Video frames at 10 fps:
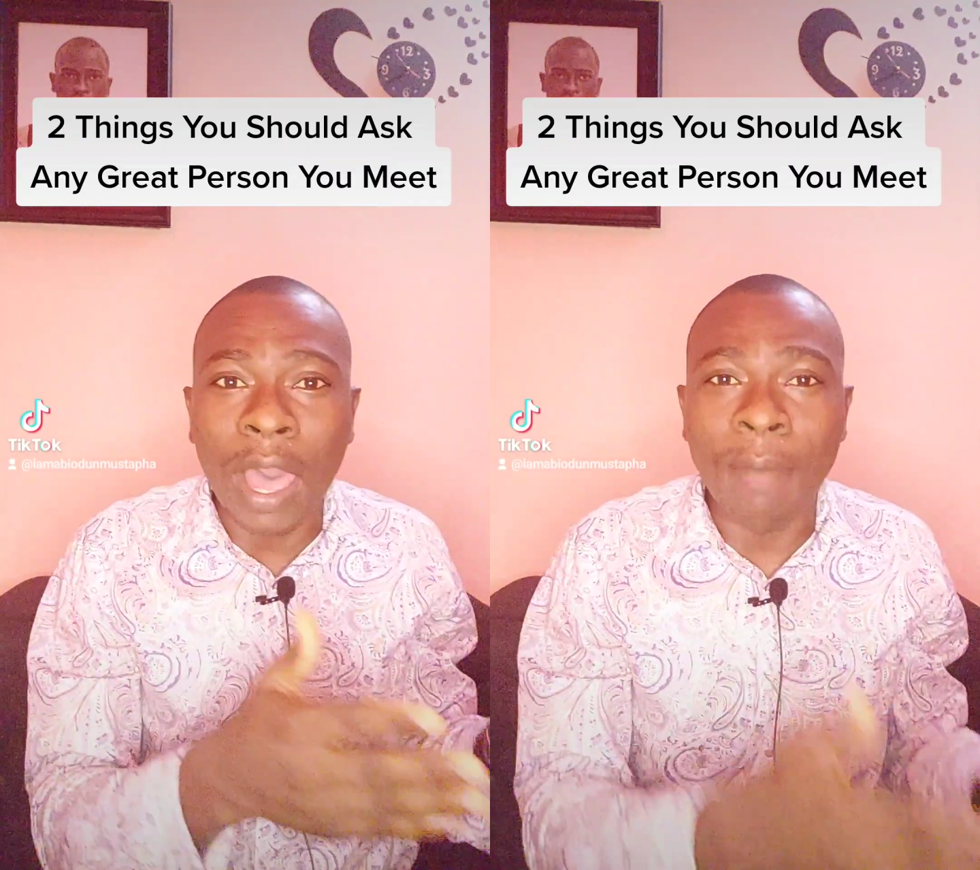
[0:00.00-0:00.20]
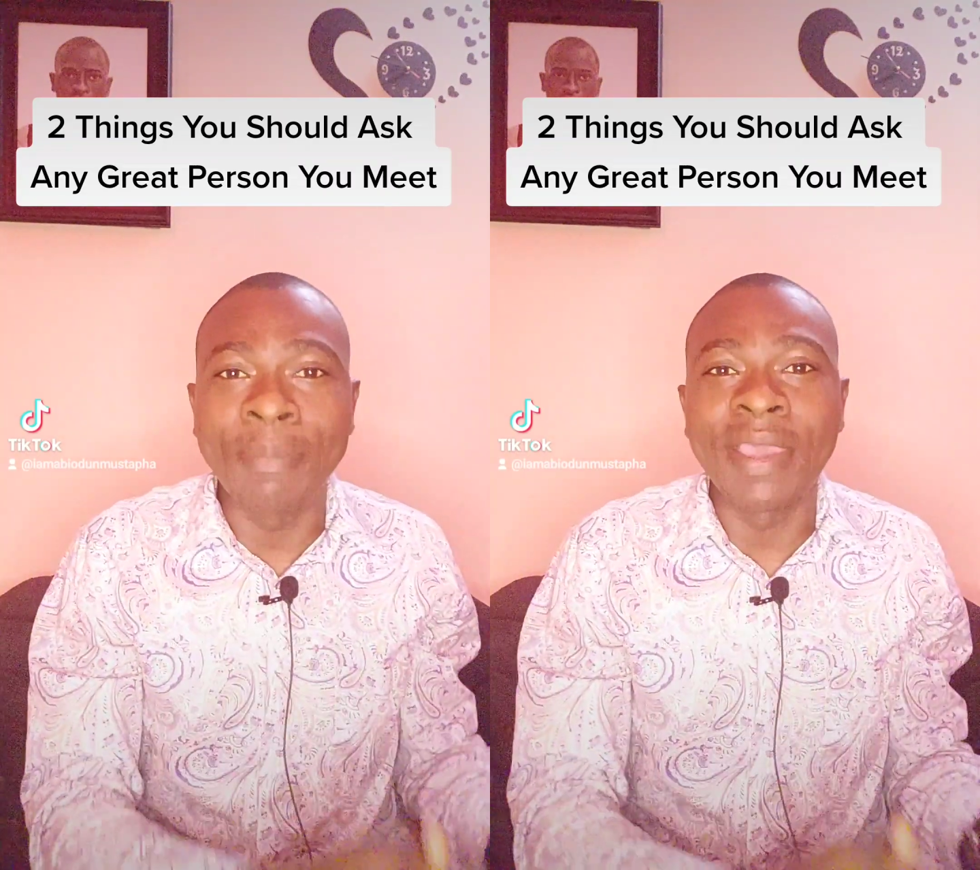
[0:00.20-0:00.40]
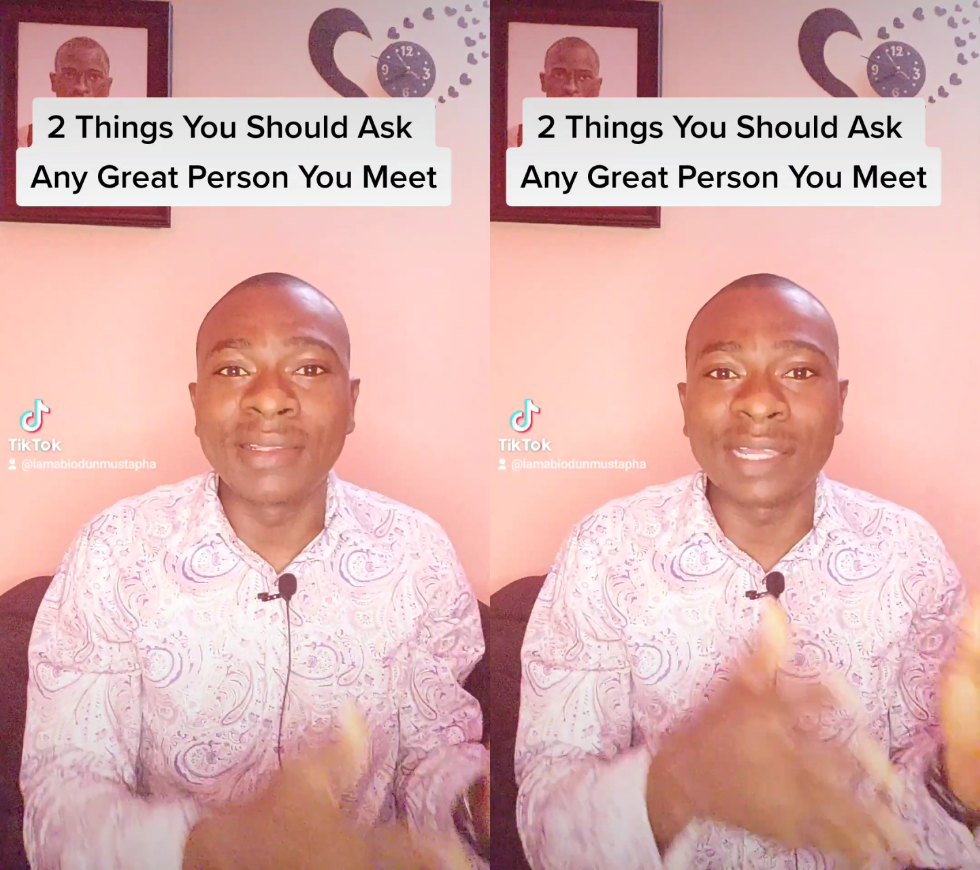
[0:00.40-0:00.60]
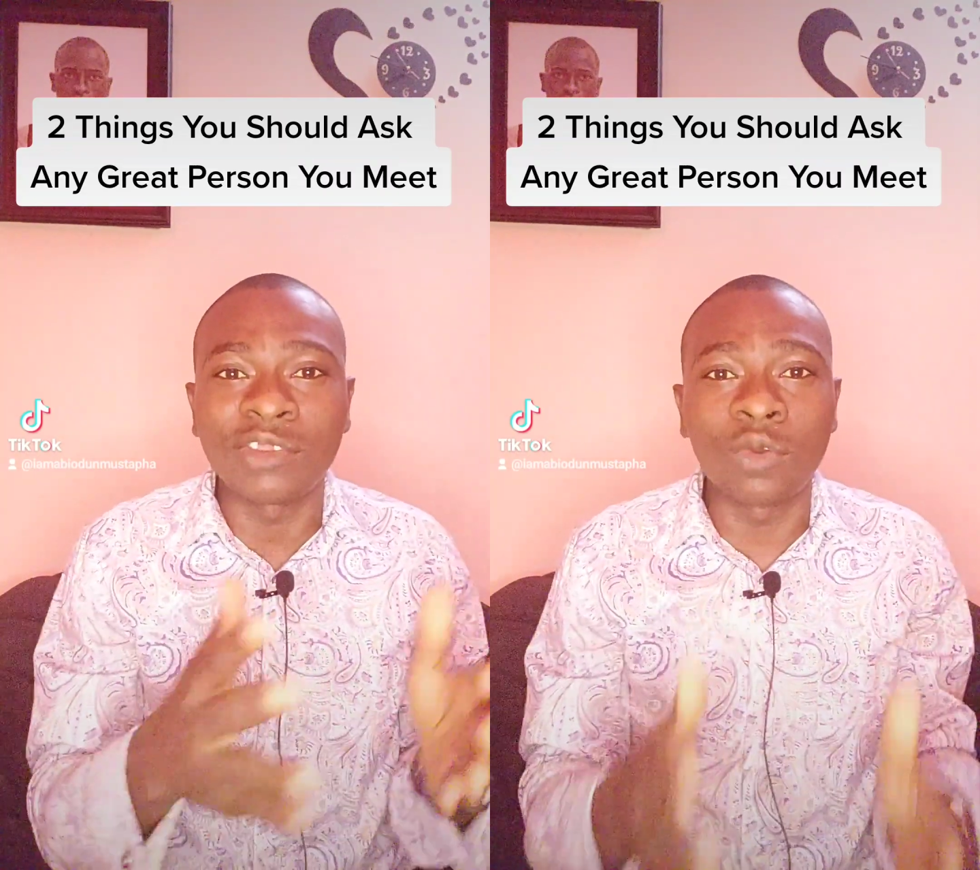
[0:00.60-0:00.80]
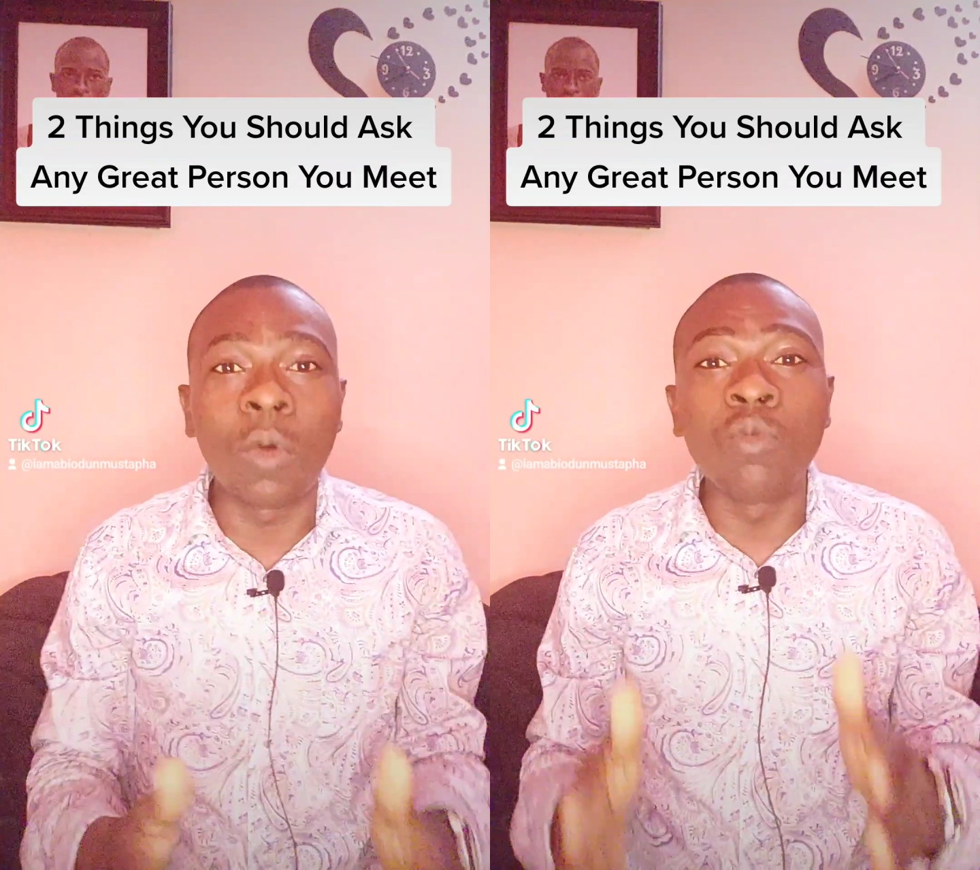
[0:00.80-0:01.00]
appears
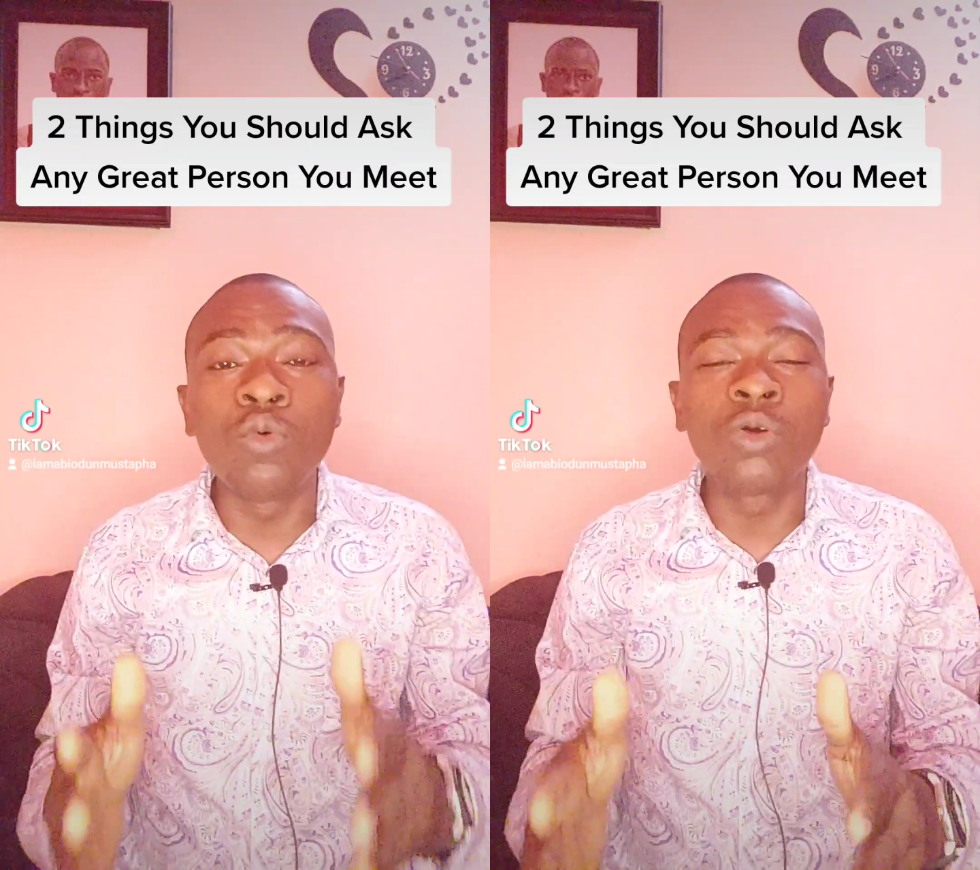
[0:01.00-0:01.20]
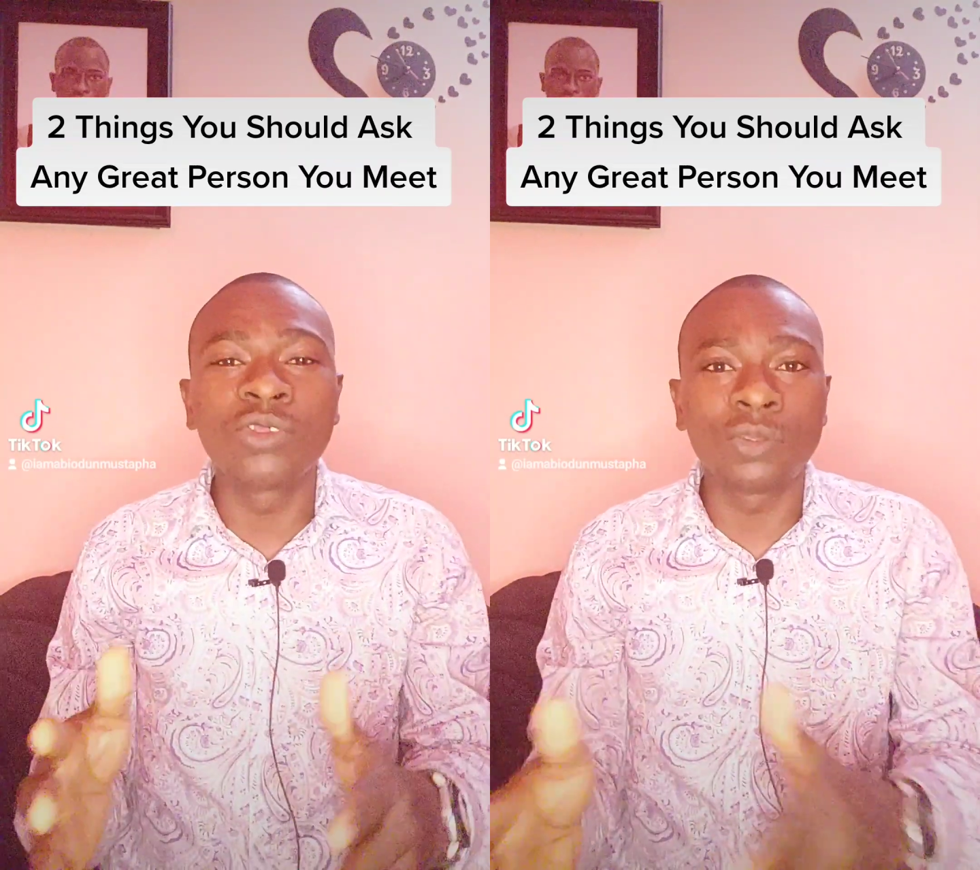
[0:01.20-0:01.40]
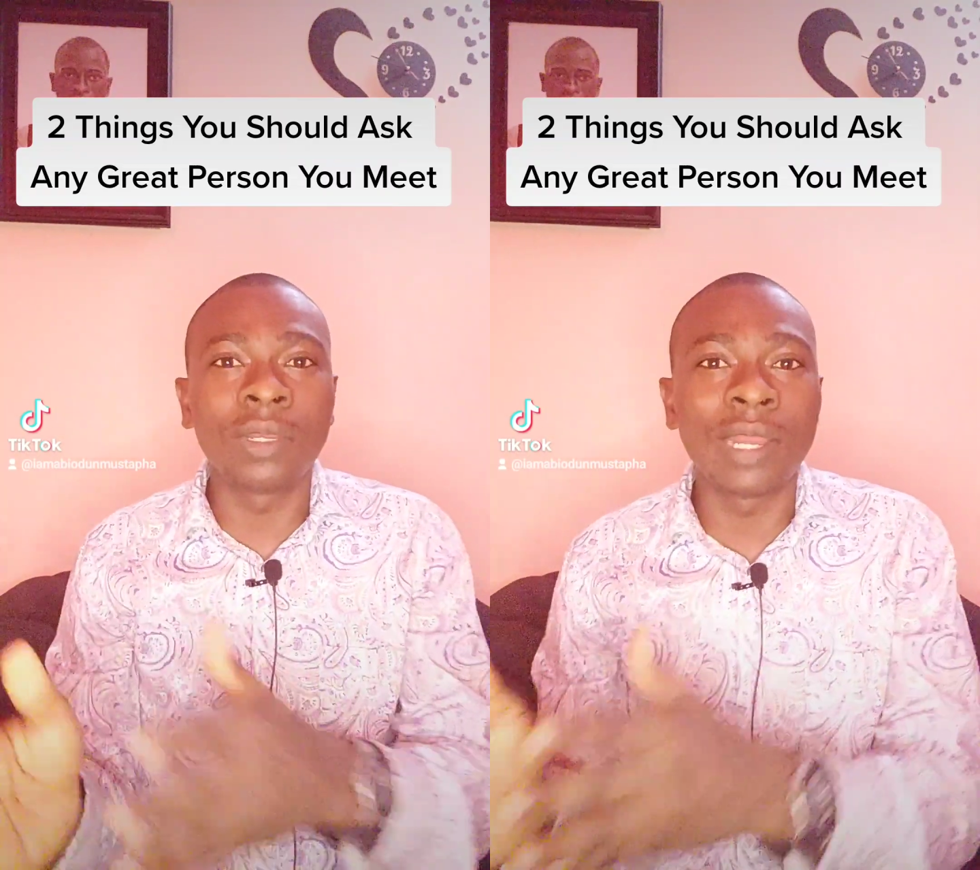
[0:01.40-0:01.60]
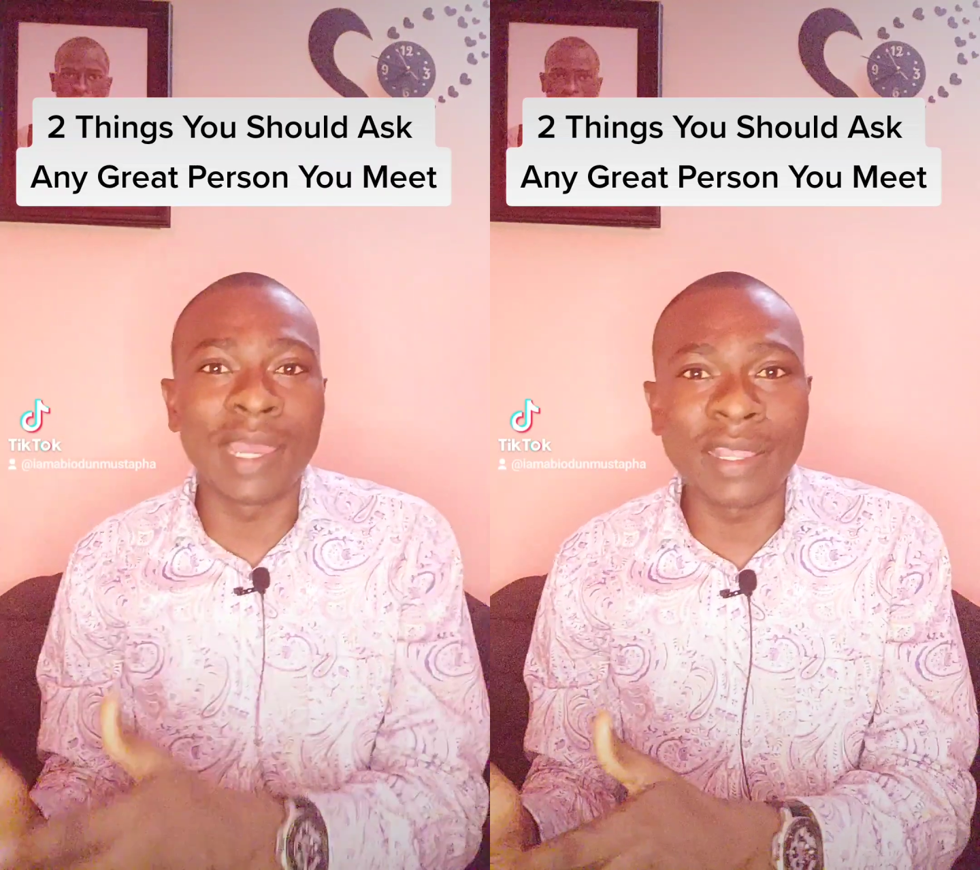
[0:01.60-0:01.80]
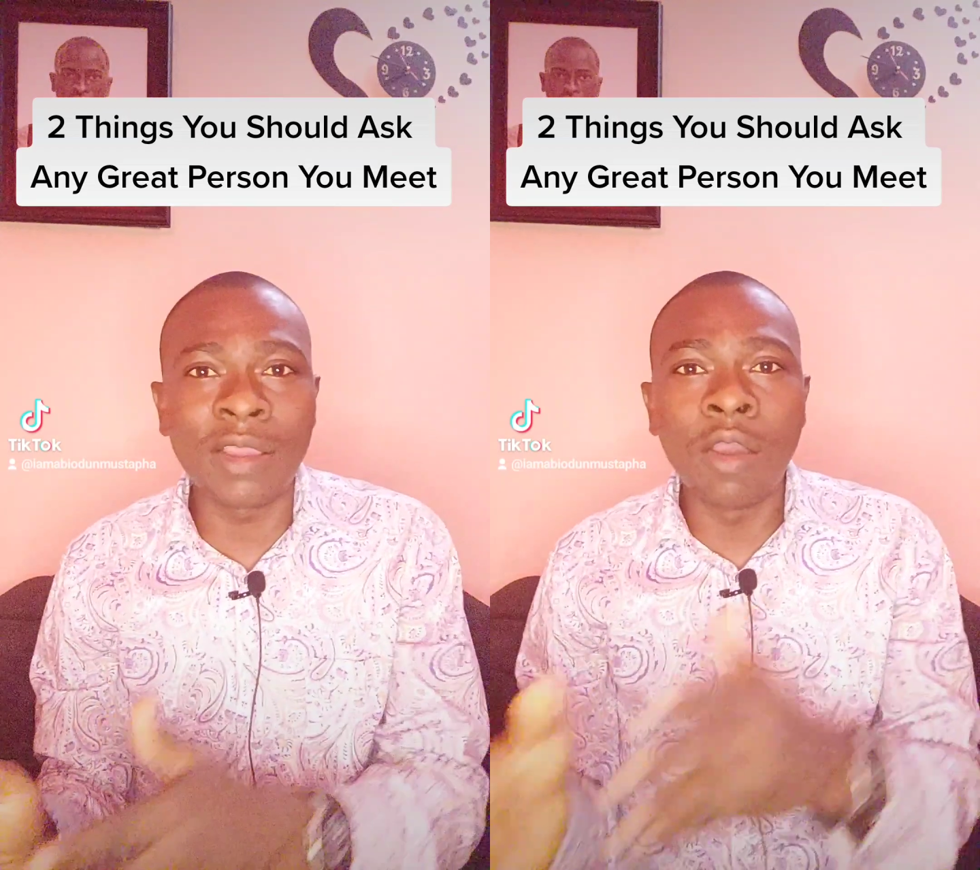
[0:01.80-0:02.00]
as someone who wants to
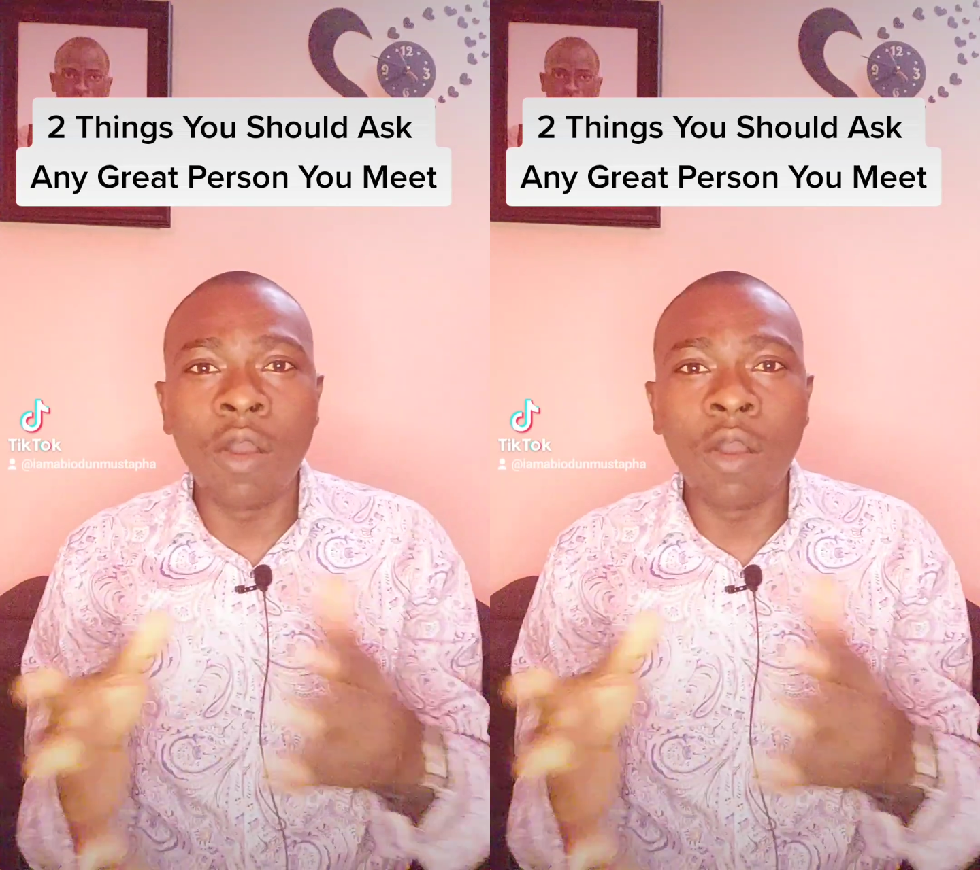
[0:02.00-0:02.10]
learn